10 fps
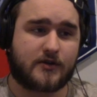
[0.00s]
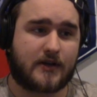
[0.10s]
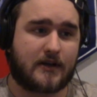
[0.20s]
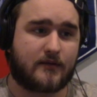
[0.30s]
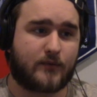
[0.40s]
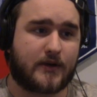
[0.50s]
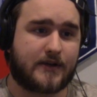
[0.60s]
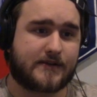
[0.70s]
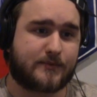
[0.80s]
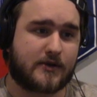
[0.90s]
and we need
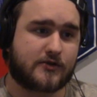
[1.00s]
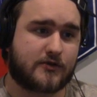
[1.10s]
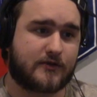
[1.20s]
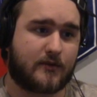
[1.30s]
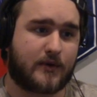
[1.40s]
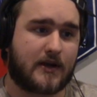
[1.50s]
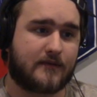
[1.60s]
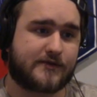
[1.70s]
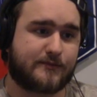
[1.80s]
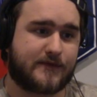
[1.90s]
to make sure that we have
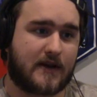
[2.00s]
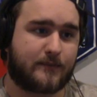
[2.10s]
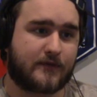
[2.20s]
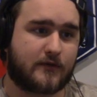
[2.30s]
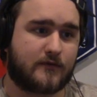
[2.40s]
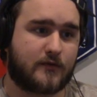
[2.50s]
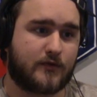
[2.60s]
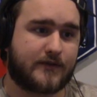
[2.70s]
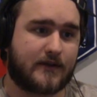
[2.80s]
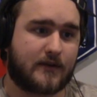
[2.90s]
some depth
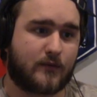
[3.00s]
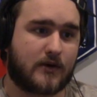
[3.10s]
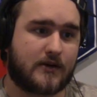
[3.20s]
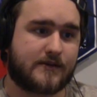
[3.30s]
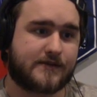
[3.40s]
goaltending-wise.